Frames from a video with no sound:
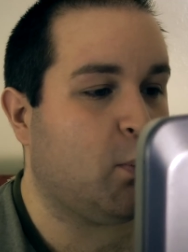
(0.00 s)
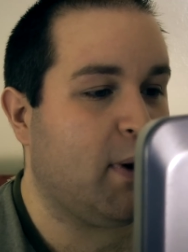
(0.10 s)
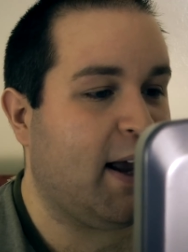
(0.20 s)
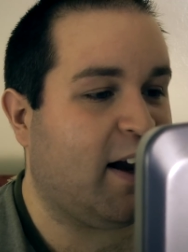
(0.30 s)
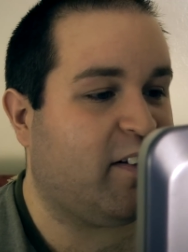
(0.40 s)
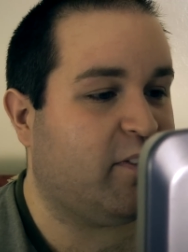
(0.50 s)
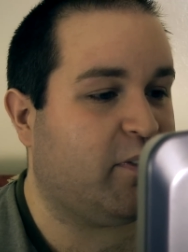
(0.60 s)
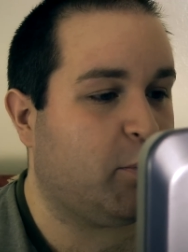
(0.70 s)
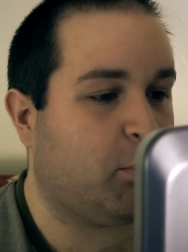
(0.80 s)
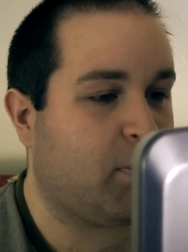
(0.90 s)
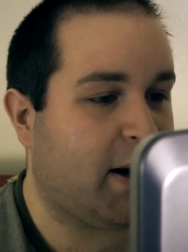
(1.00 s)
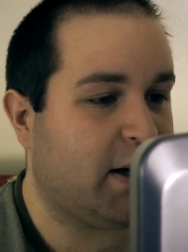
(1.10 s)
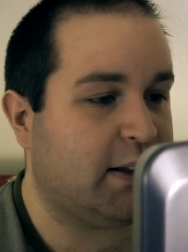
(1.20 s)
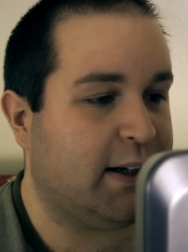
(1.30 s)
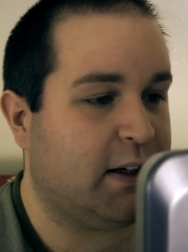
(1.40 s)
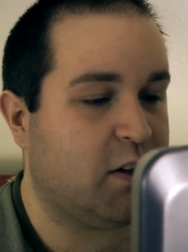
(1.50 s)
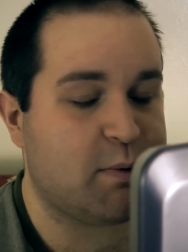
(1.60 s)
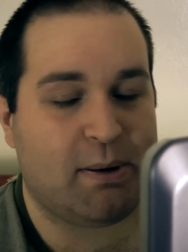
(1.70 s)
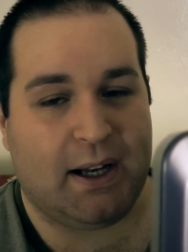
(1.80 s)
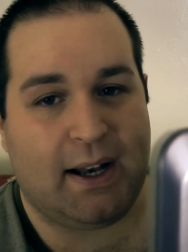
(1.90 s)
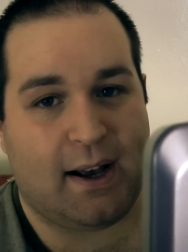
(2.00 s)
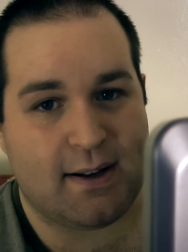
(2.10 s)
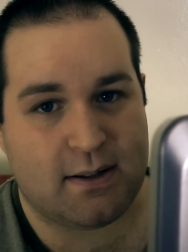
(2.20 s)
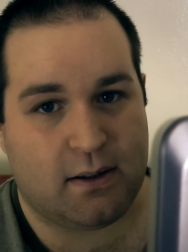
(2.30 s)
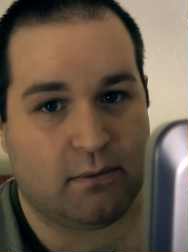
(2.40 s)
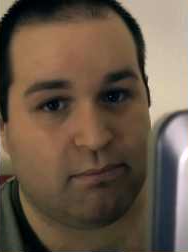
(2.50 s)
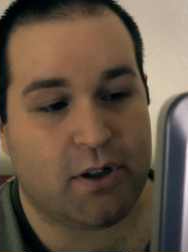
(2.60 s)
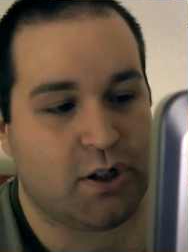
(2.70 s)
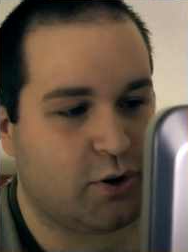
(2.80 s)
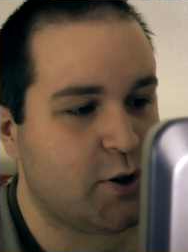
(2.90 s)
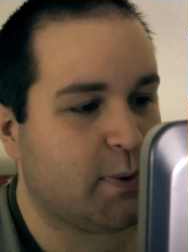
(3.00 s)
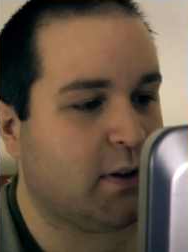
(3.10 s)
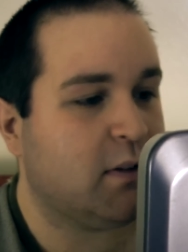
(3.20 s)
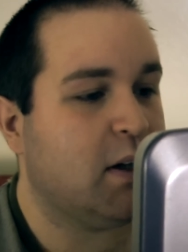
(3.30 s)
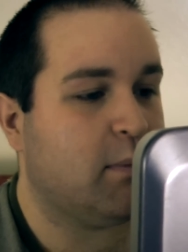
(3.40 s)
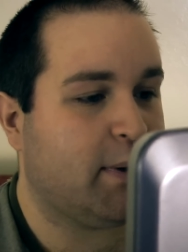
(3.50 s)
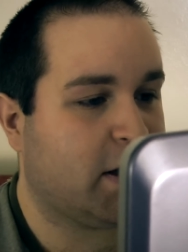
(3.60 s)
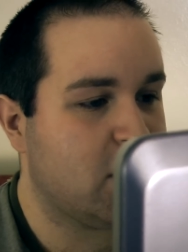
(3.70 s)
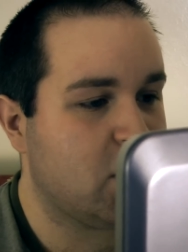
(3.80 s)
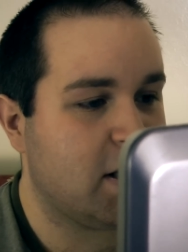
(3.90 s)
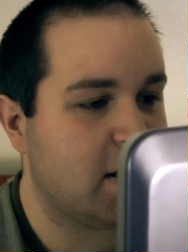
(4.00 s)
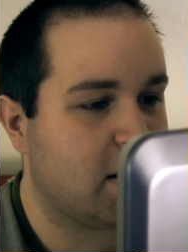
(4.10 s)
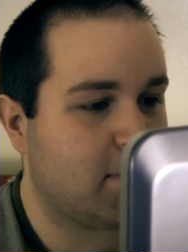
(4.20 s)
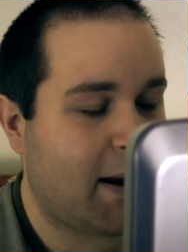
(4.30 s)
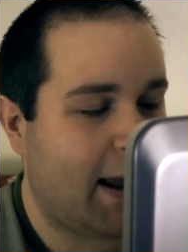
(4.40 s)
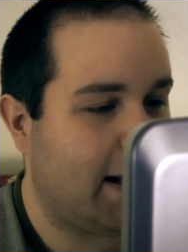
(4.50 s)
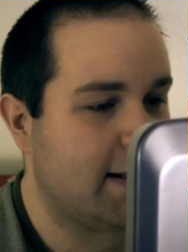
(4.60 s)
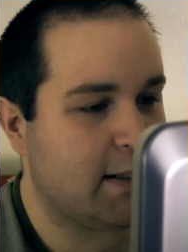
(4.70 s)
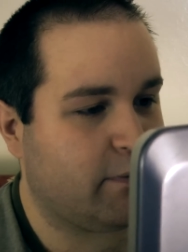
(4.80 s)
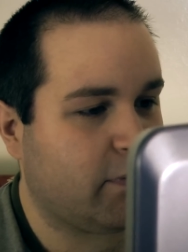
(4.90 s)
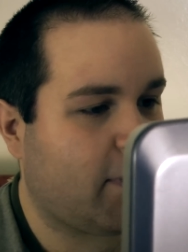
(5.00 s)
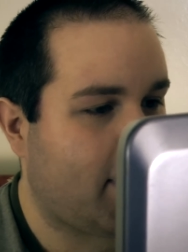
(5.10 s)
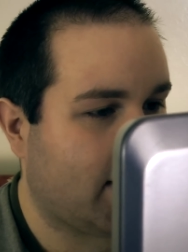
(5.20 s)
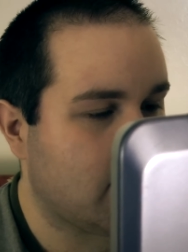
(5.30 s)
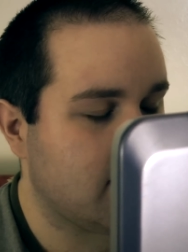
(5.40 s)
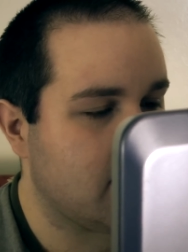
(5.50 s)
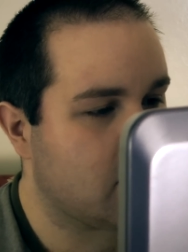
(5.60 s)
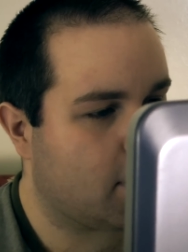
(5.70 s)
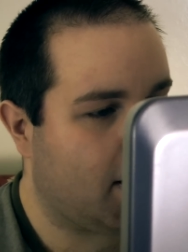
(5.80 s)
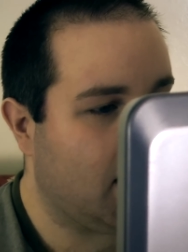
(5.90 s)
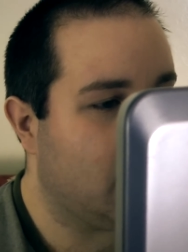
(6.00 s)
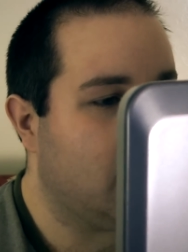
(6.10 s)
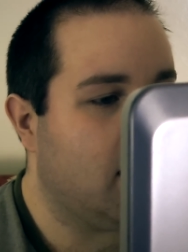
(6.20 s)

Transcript: we have Brianna Lynn who's playing Allison as usual because she's my Allison for My Ghost me.